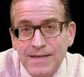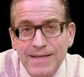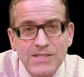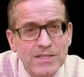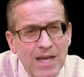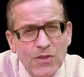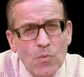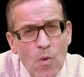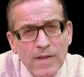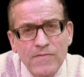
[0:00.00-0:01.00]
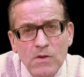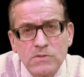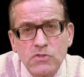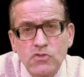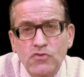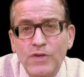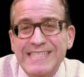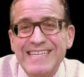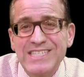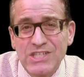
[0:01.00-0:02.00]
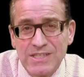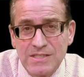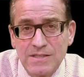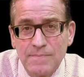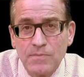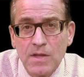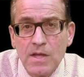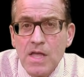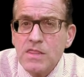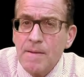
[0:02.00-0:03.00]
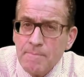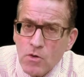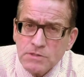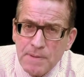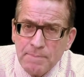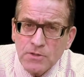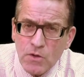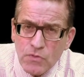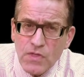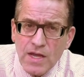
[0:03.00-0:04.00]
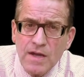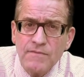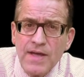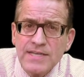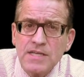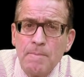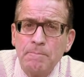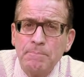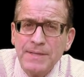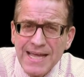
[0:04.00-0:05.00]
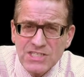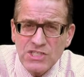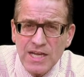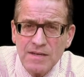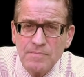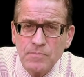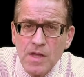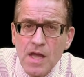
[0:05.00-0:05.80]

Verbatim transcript: It's another one of those traditions that most people don't think of as a blessing,